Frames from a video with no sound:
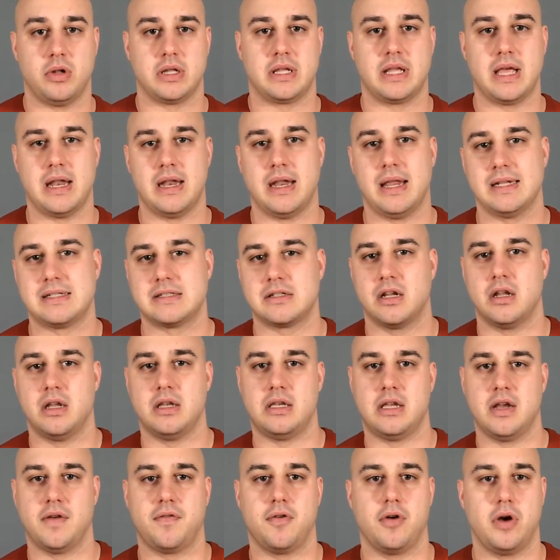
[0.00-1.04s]
Again, it's going to
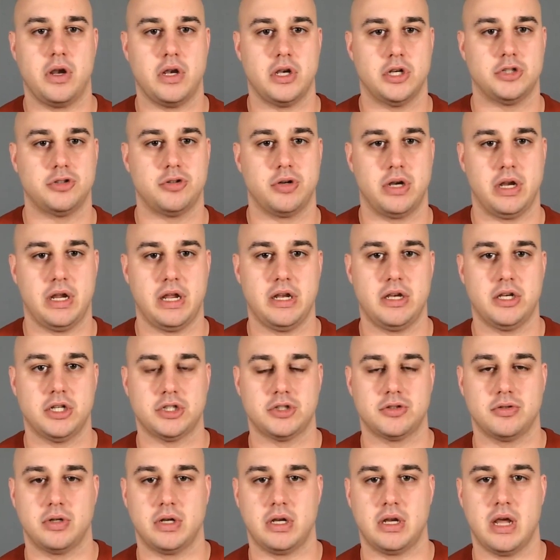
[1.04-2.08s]
differ industry to
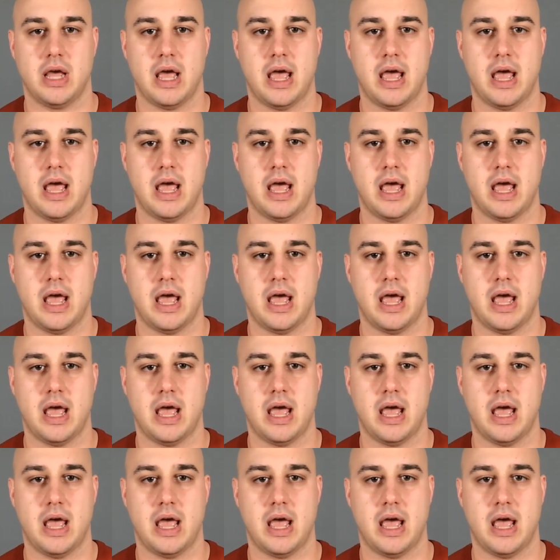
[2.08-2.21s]
industry.